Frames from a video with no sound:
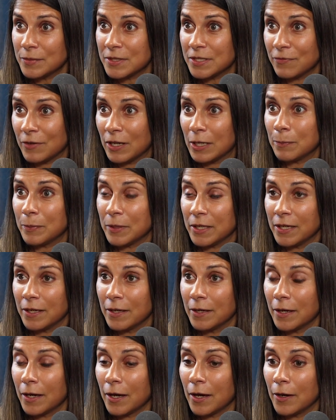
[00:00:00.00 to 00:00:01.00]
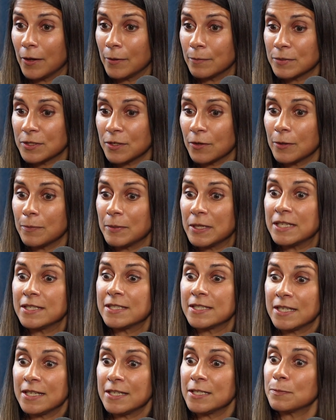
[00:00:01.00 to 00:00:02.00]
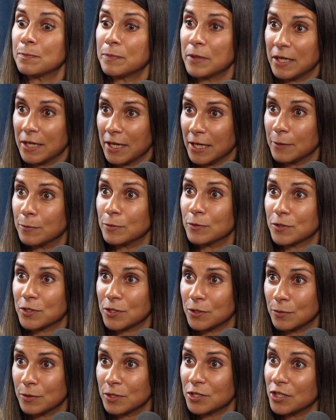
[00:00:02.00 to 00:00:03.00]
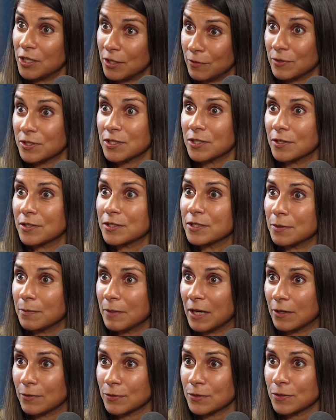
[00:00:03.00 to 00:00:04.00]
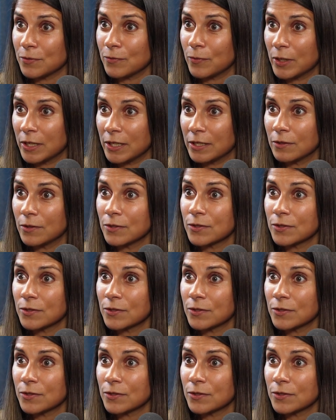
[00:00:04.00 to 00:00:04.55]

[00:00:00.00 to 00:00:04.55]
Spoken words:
developing diabetes being able to achieve a certain amount of weight